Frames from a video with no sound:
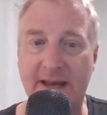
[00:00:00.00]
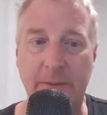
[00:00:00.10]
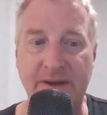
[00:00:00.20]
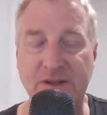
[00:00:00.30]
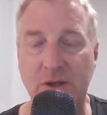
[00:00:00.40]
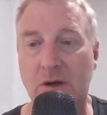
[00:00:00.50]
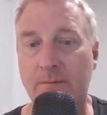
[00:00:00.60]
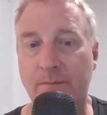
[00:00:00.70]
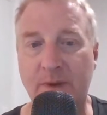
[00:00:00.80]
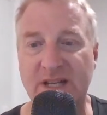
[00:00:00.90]
Anyways, you know,
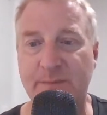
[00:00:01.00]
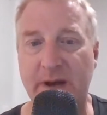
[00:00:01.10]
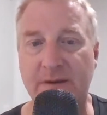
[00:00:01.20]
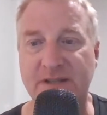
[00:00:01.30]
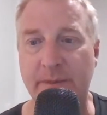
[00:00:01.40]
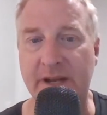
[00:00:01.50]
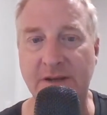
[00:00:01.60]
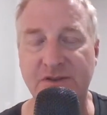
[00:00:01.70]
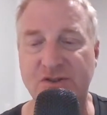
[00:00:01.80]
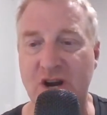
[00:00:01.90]
but it's better if somebody
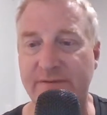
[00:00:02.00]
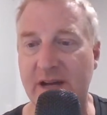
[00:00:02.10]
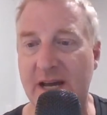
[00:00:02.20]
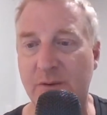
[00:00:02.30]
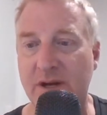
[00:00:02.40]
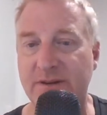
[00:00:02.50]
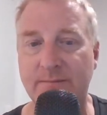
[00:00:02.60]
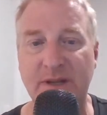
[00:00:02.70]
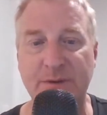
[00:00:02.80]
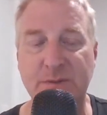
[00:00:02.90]
else is driving. I don't want to
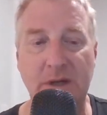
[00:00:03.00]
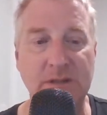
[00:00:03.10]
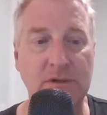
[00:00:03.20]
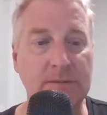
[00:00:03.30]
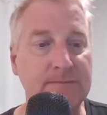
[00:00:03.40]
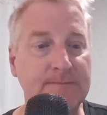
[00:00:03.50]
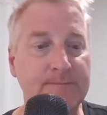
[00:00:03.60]
be responsible.